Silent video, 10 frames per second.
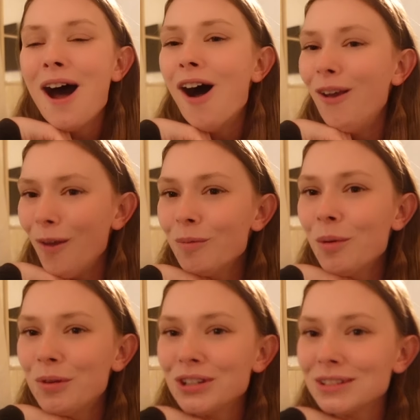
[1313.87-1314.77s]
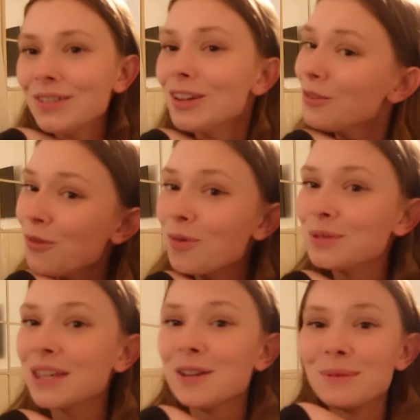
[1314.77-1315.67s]
A lot more productive than I thought it
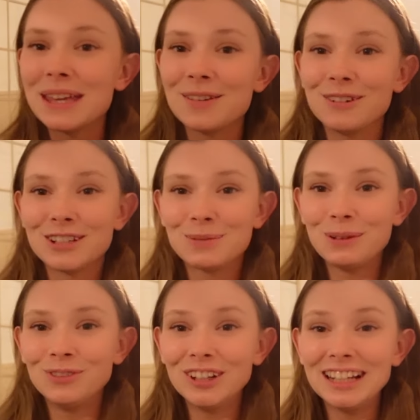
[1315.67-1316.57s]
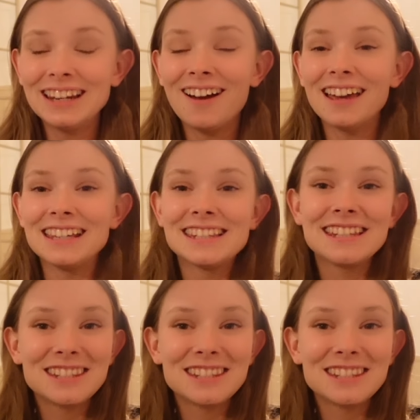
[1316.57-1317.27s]
was going to be, which has been really nice.